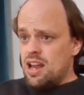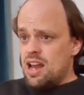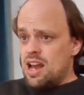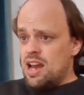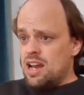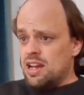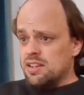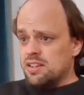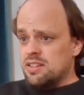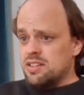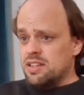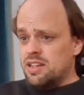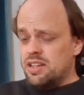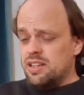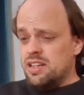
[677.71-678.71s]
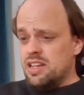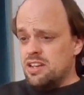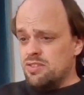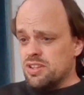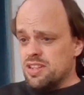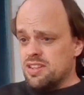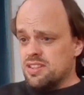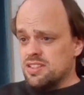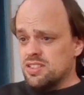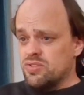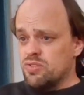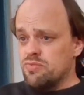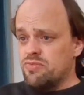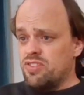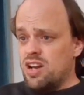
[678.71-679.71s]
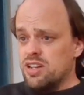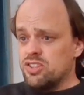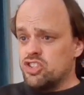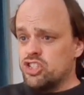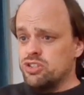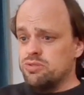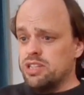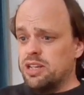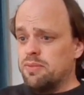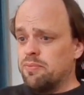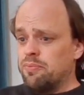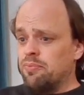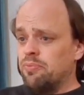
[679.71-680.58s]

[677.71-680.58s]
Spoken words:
And here are the things from fine-tuning.